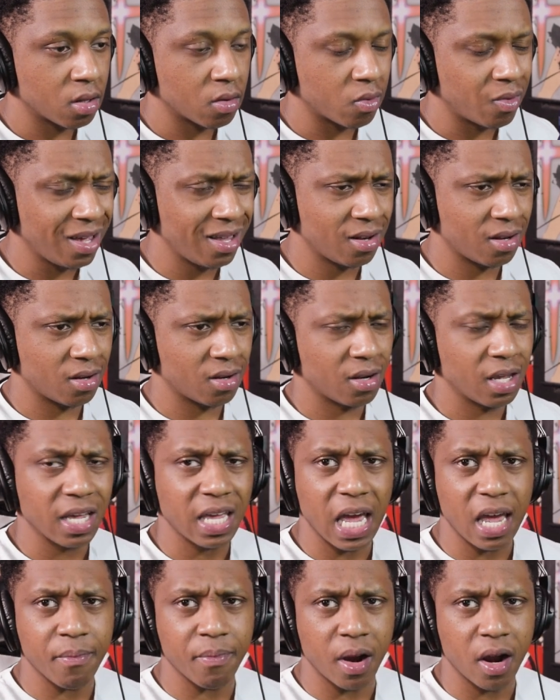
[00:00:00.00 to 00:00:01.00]
What? He
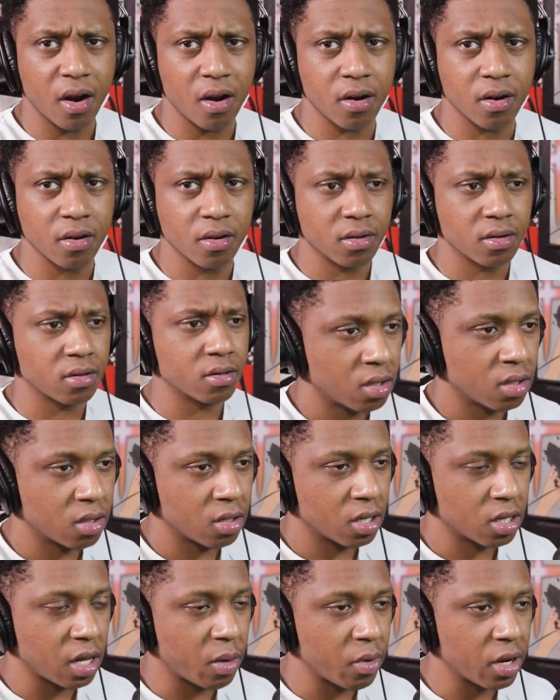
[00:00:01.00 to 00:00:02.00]
can't burn?
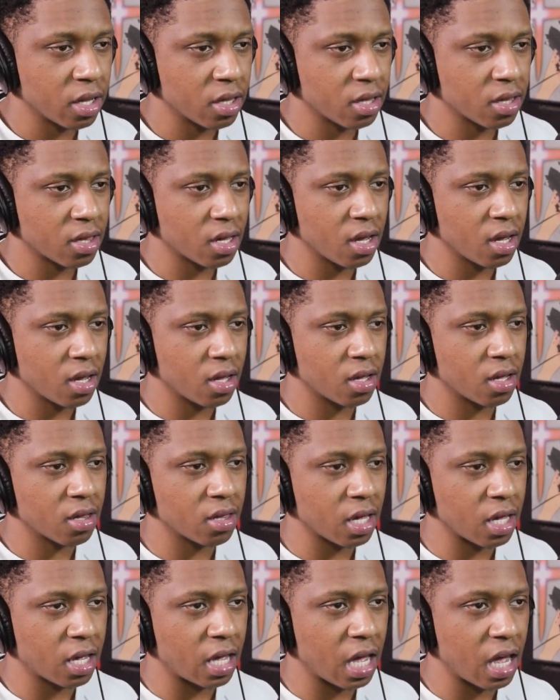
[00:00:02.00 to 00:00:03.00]
Is that what he just said? He
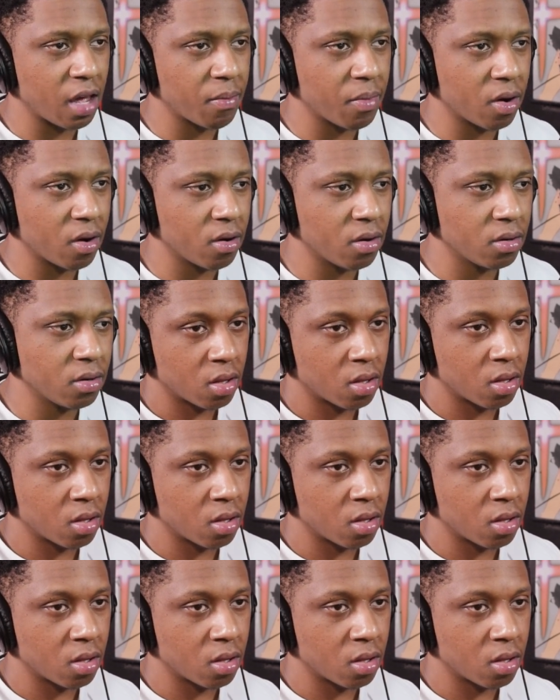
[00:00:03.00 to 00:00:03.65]
said he can't burn?